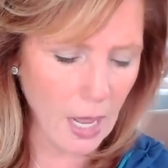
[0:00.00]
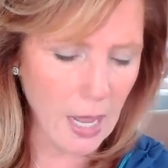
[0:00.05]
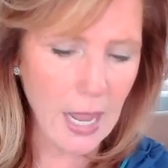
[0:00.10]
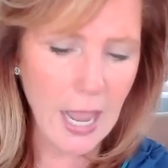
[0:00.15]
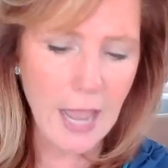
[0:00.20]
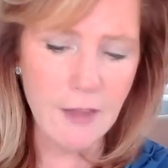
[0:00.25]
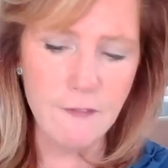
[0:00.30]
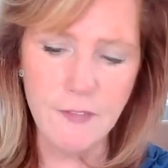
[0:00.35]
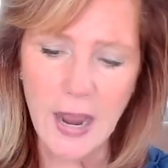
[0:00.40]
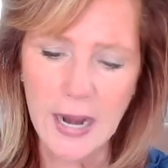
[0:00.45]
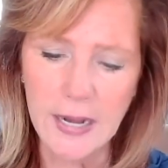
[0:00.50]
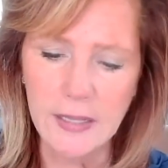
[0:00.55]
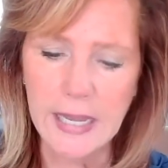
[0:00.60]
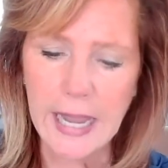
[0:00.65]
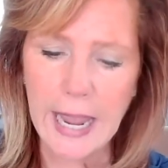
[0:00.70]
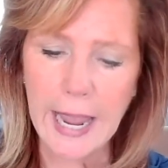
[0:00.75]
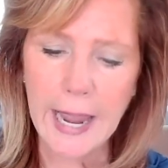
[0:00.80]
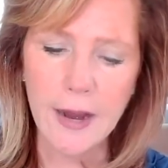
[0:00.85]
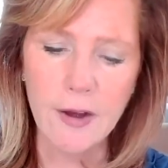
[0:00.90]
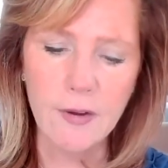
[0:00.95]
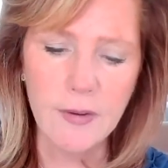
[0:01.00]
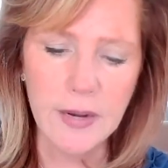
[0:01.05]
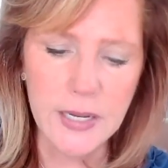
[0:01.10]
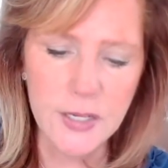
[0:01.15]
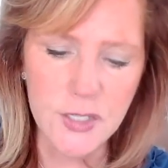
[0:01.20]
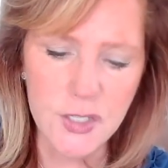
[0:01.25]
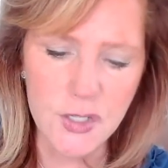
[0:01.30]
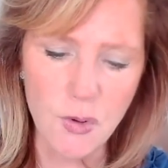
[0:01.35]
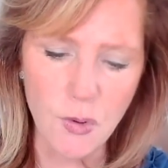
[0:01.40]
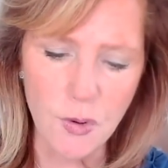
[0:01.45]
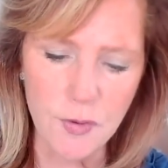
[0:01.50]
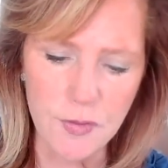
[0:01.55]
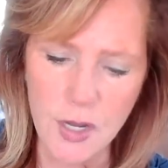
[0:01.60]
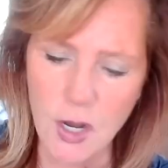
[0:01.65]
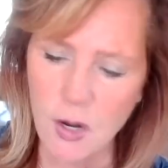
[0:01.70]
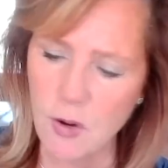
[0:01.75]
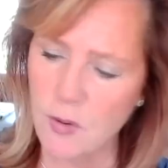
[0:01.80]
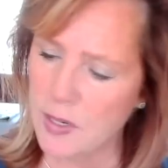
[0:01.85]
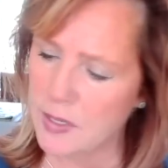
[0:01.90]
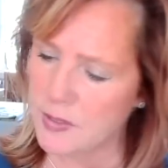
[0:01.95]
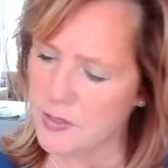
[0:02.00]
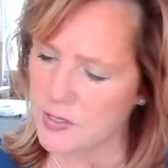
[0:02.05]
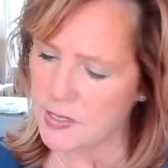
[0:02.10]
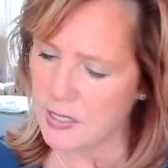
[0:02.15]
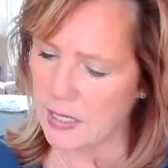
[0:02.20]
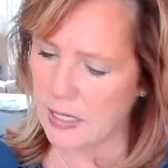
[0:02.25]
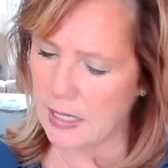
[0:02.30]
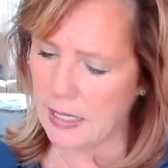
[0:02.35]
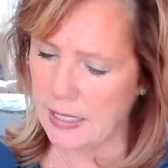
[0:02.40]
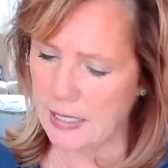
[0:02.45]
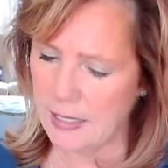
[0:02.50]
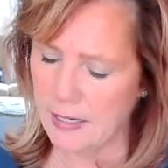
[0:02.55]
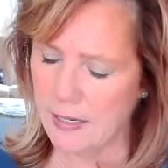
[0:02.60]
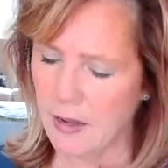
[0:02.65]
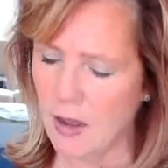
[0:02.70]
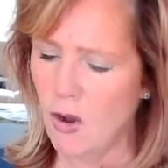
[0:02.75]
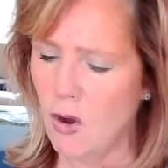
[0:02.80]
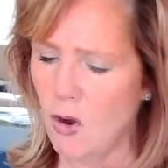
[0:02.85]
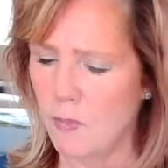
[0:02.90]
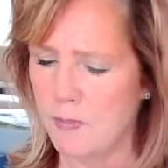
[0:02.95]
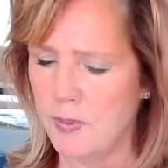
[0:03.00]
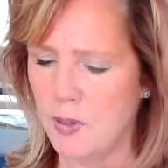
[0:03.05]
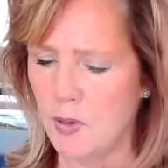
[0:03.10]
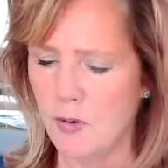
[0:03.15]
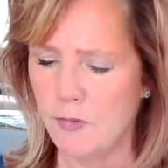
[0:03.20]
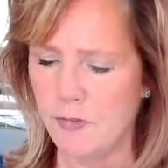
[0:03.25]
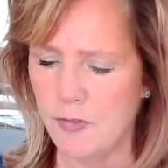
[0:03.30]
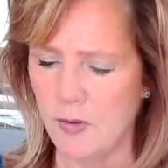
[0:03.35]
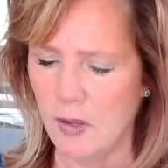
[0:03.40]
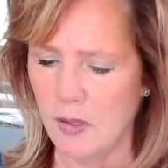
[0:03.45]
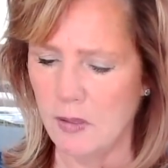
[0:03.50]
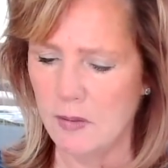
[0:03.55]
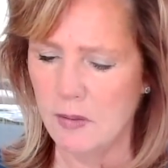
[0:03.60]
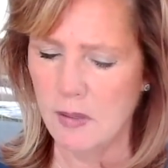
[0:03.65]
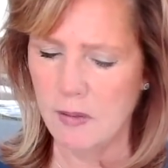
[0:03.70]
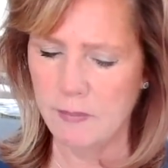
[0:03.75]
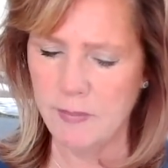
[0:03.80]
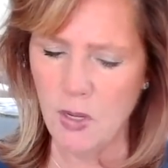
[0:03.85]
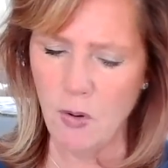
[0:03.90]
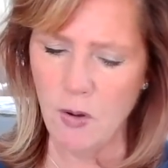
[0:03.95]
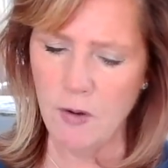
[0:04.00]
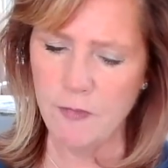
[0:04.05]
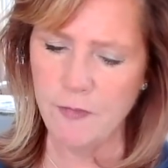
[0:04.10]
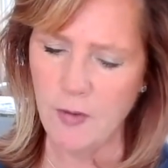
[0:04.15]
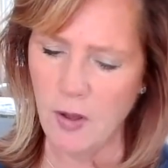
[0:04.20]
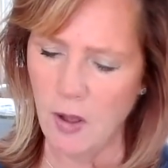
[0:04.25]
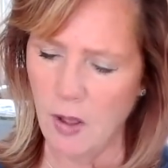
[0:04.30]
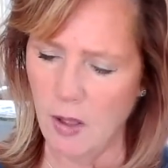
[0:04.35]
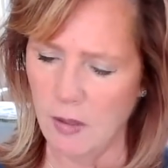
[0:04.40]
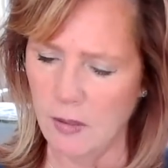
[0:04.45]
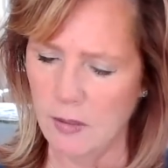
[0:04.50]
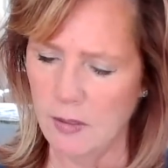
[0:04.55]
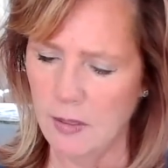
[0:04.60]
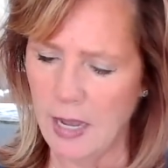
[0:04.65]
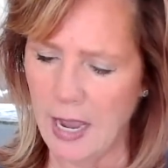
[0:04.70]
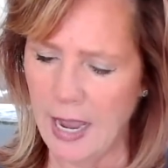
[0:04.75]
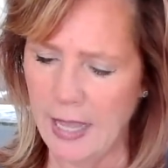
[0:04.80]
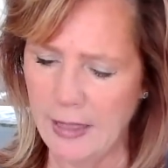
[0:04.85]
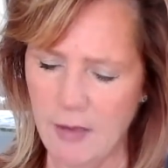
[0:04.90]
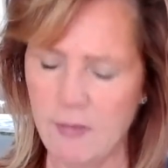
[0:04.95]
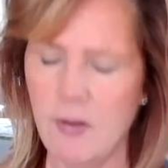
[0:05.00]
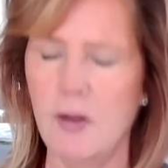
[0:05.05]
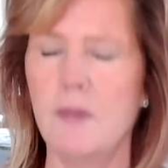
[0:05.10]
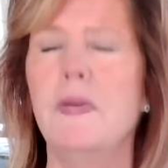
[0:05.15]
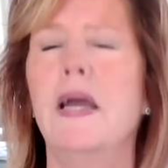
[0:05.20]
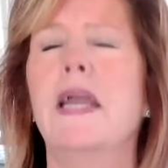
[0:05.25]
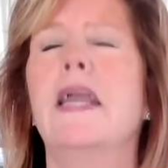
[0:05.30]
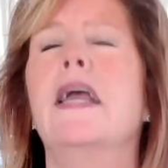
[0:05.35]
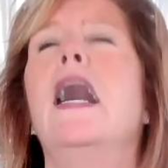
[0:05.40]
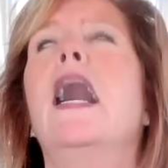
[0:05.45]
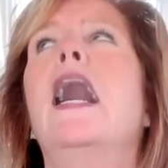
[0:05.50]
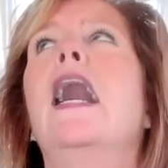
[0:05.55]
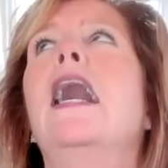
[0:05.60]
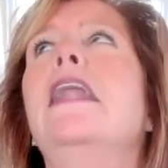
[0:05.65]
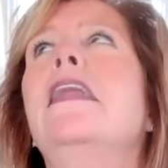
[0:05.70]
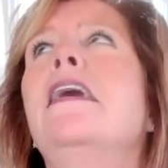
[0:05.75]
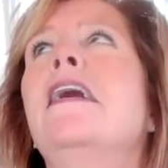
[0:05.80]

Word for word: And finally, Aries North Node and Sun. Oh, beautiful. Beautiful. I love, oh my God.